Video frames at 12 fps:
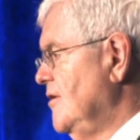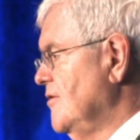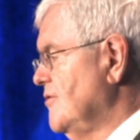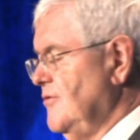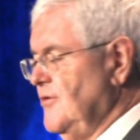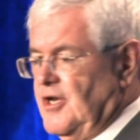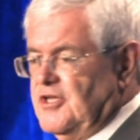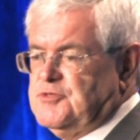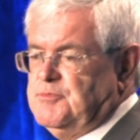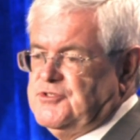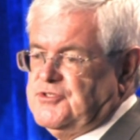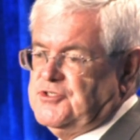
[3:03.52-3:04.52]
through
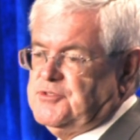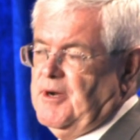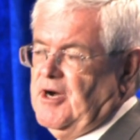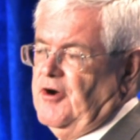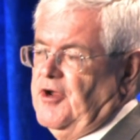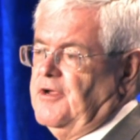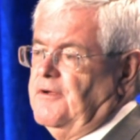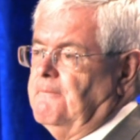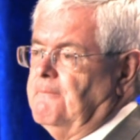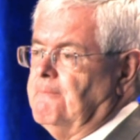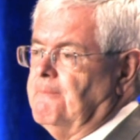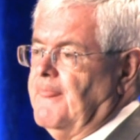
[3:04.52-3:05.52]
enlistments expiring
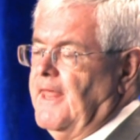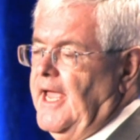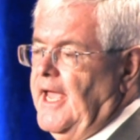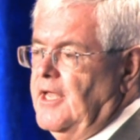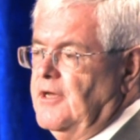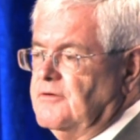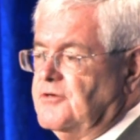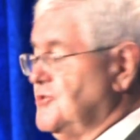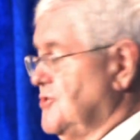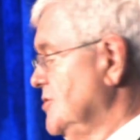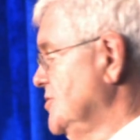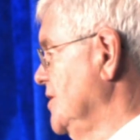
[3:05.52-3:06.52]
and
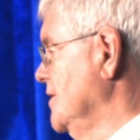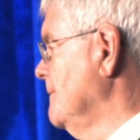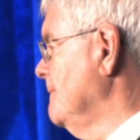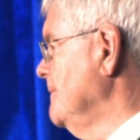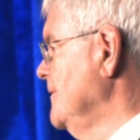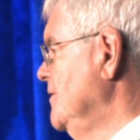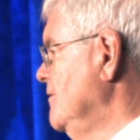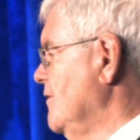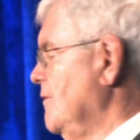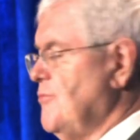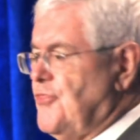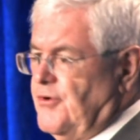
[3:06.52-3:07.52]
desertion
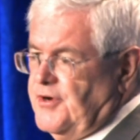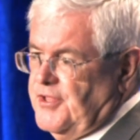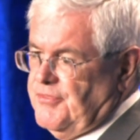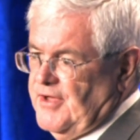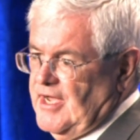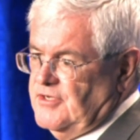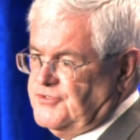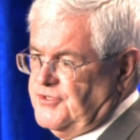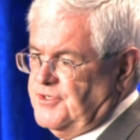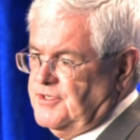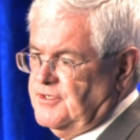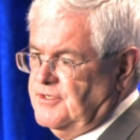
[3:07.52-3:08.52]
from
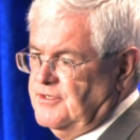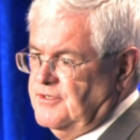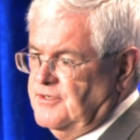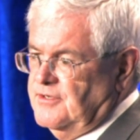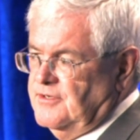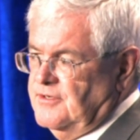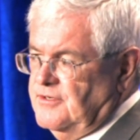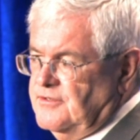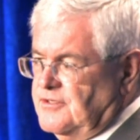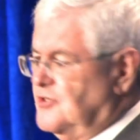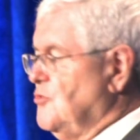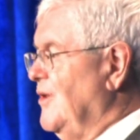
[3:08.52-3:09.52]
30,000
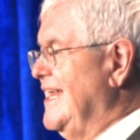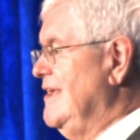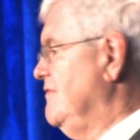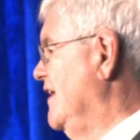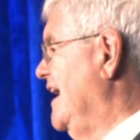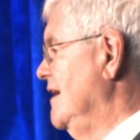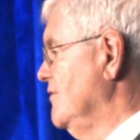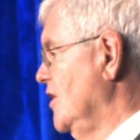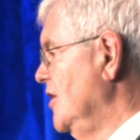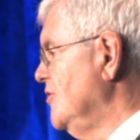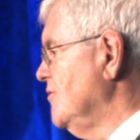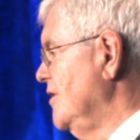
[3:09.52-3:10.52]
to
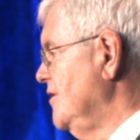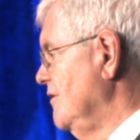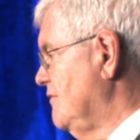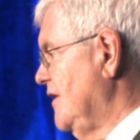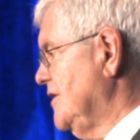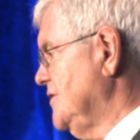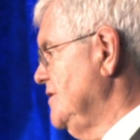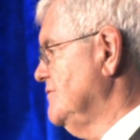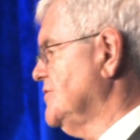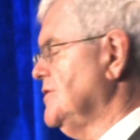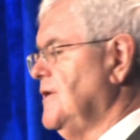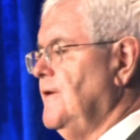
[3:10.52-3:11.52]
2,500
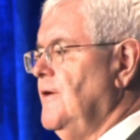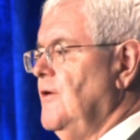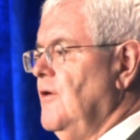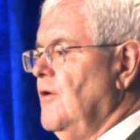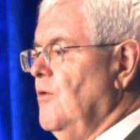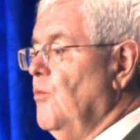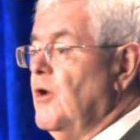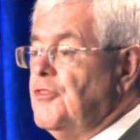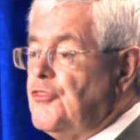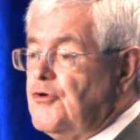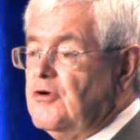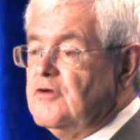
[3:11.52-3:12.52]
effectives,
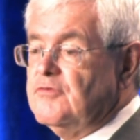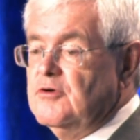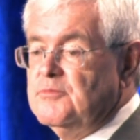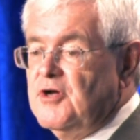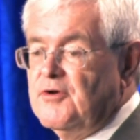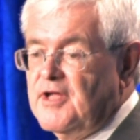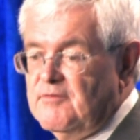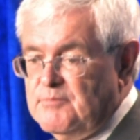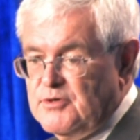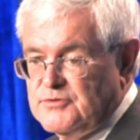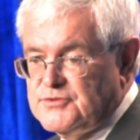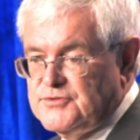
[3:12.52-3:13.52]
one-third of whom don't have
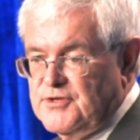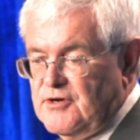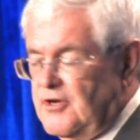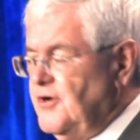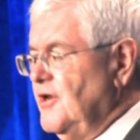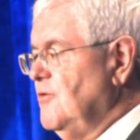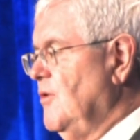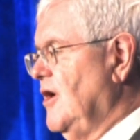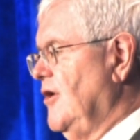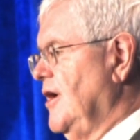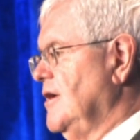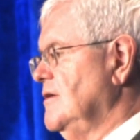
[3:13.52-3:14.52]
boots. They're literally
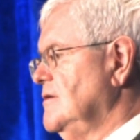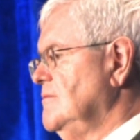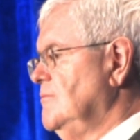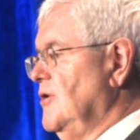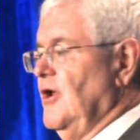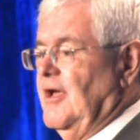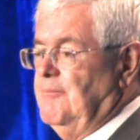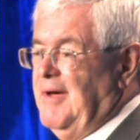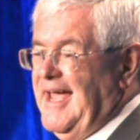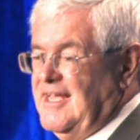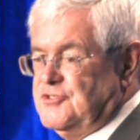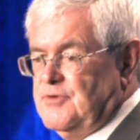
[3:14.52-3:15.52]
wearing burlap
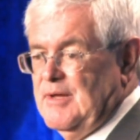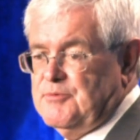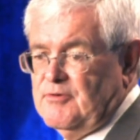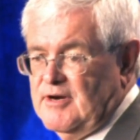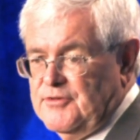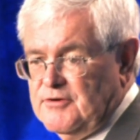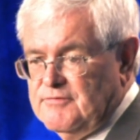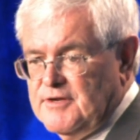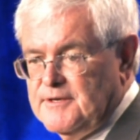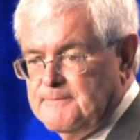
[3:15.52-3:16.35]
bags wrapped around their feet.